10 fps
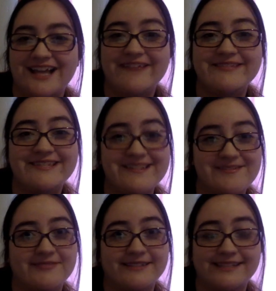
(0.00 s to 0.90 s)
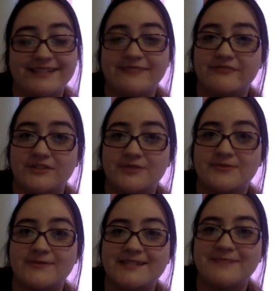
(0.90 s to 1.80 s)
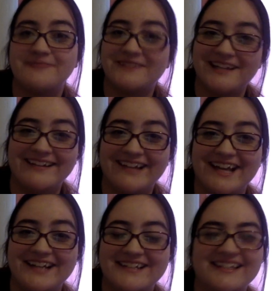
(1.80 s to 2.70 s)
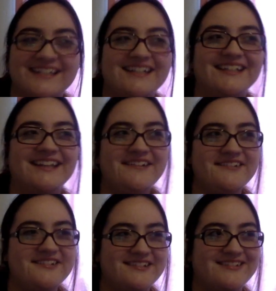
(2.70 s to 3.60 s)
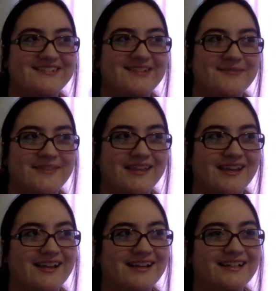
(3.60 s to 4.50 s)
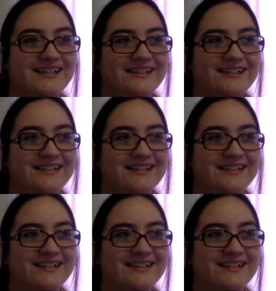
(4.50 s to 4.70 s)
I'm still really confused, but I liked it. There was just something.